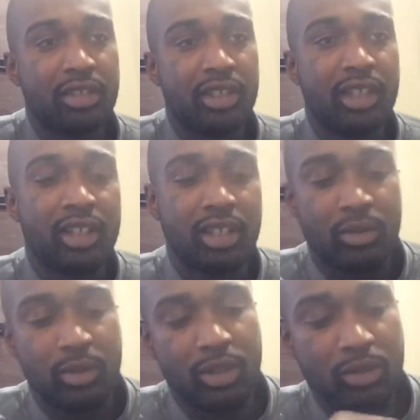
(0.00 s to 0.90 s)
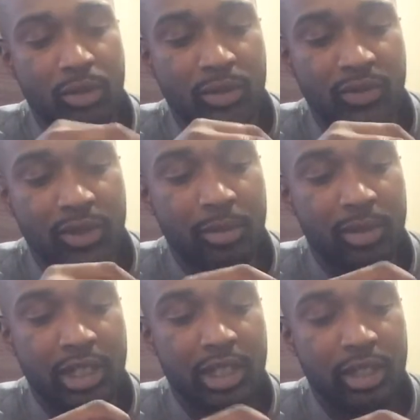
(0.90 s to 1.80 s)
here where you flip
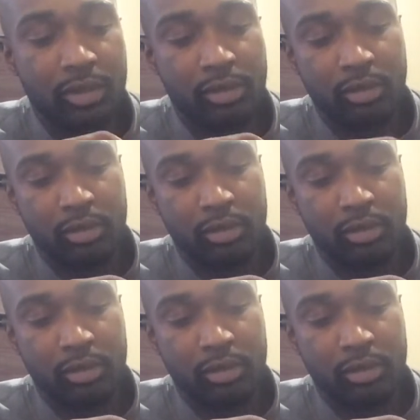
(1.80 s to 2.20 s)
it down,